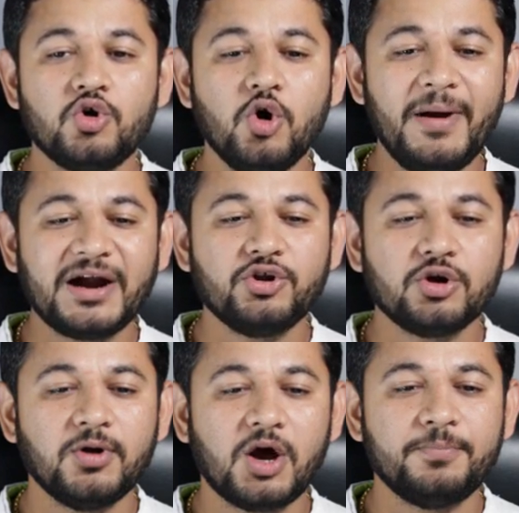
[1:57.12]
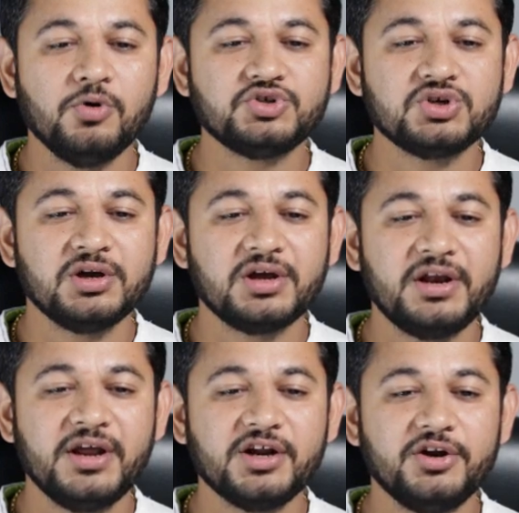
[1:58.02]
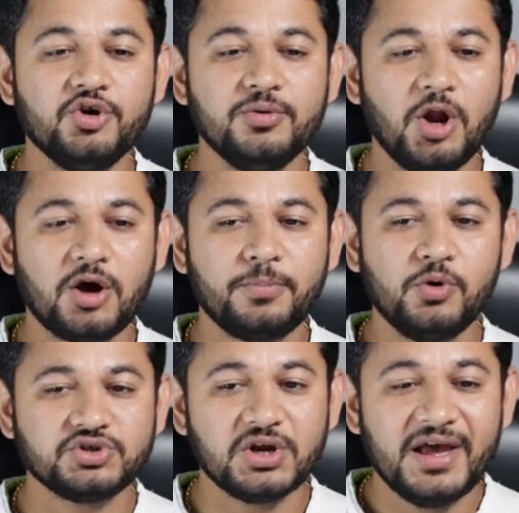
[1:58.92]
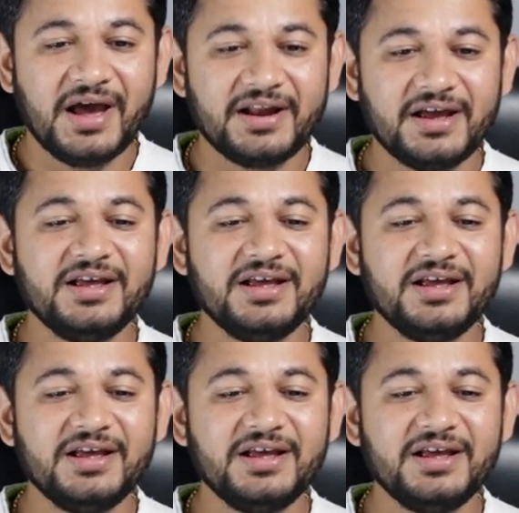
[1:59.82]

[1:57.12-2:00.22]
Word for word: go back to your blog post, create a new blog post. And